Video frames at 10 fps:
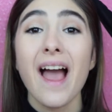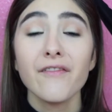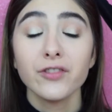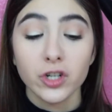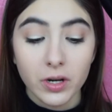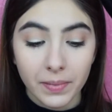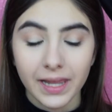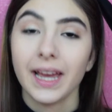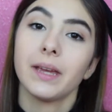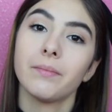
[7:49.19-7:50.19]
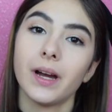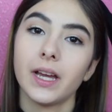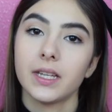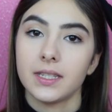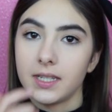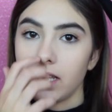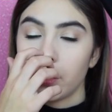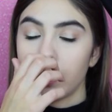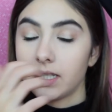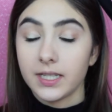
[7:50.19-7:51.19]
after applying my concealer
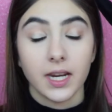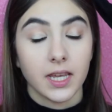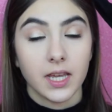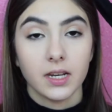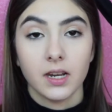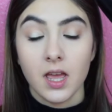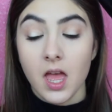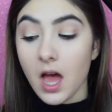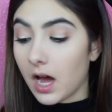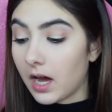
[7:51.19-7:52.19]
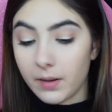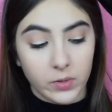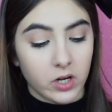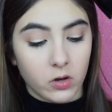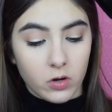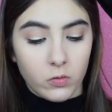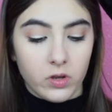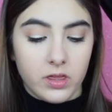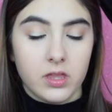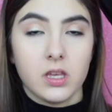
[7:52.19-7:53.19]
and setting it, I'm going to go in
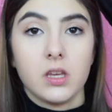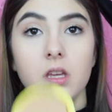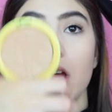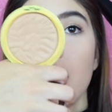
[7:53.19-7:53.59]
with the